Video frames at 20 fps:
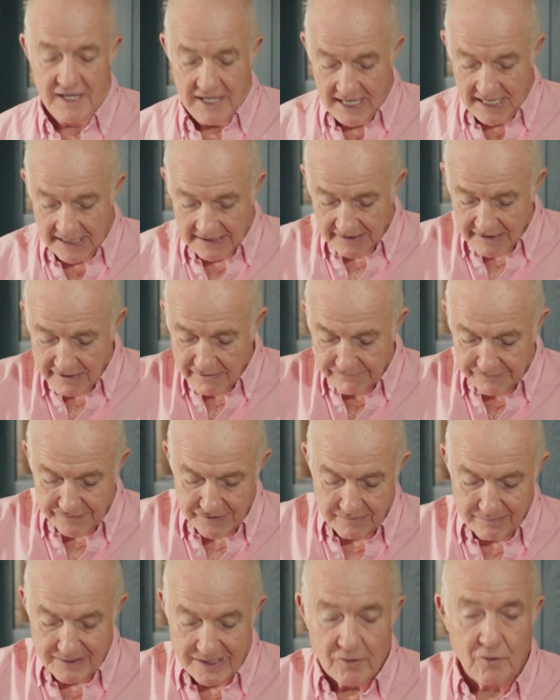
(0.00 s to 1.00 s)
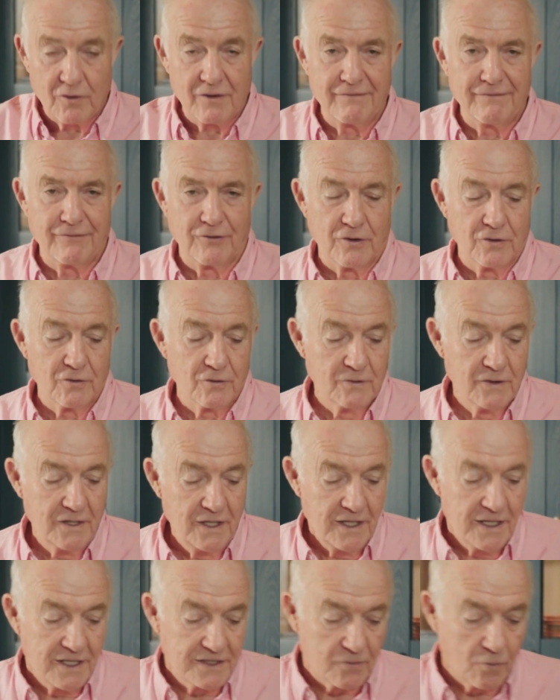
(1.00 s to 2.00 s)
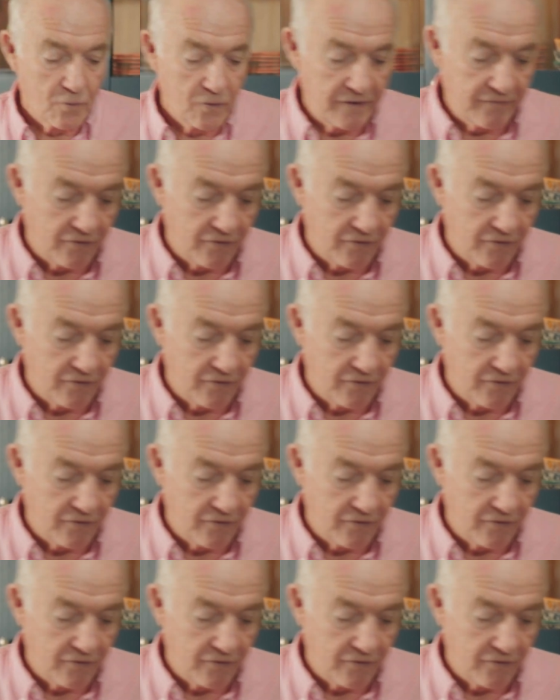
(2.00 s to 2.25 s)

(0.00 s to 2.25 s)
and covered them in olive oil. So all you've